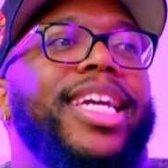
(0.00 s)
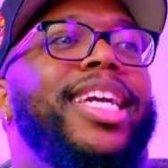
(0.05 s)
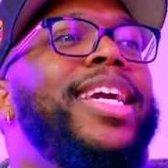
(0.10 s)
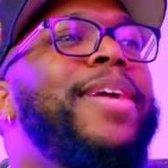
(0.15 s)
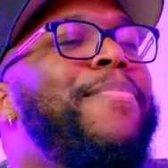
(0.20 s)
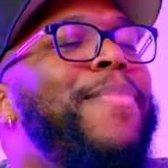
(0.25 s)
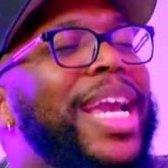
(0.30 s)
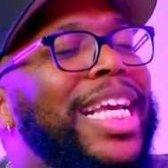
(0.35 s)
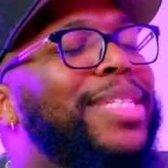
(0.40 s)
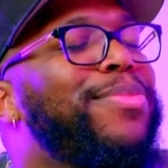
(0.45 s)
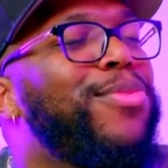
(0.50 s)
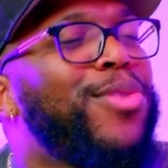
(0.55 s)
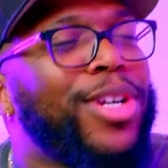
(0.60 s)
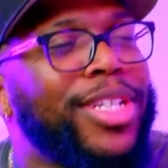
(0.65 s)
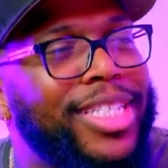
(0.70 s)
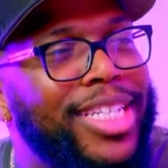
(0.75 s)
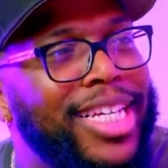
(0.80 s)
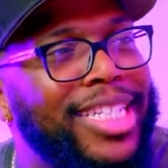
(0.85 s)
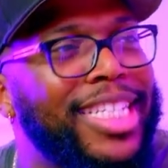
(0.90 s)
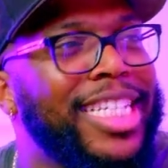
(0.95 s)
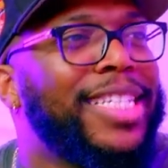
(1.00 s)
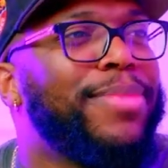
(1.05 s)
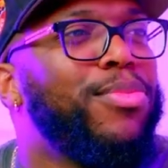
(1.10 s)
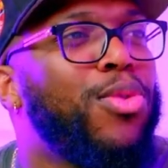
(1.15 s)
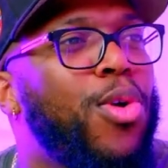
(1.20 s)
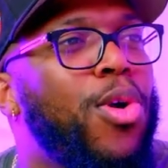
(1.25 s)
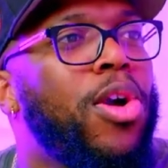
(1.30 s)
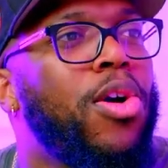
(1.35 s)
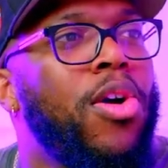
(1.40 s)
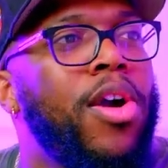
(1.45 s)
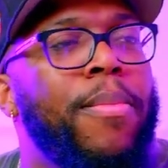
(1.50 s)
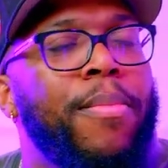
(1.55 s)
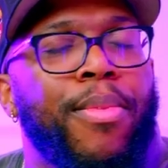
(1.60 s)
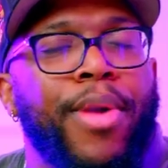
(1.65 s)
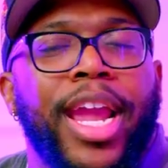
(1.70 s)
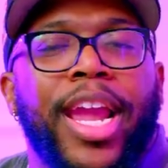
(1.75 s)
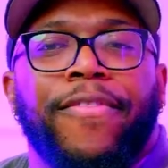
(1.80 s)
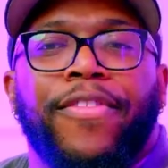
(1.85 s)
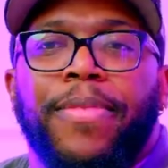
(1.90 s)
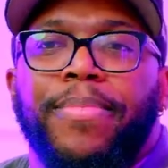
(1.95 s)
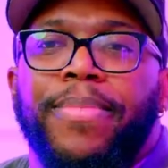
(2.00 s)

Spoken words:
it makes more sense. It's more on brand for